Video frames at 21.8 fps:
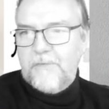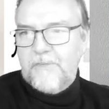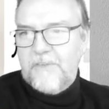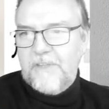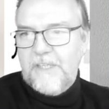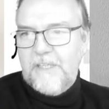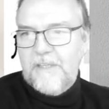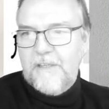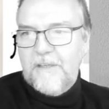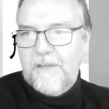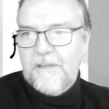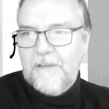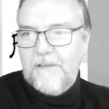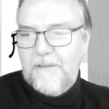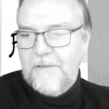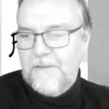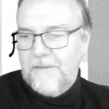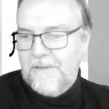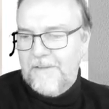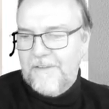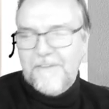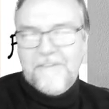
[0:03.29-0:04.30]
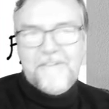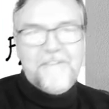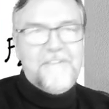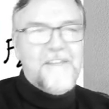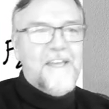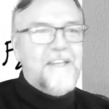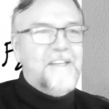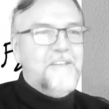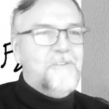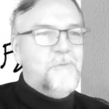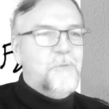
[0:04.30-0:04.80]
the
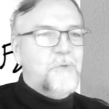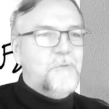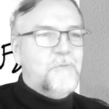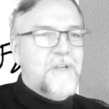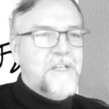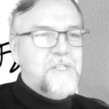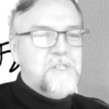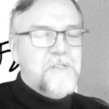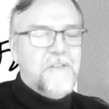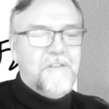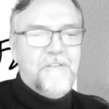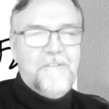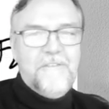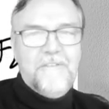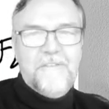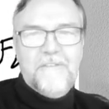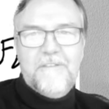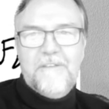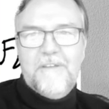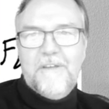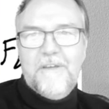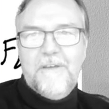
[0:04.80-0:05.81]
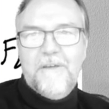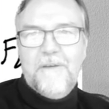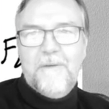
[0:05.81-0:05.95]
statics with wrenches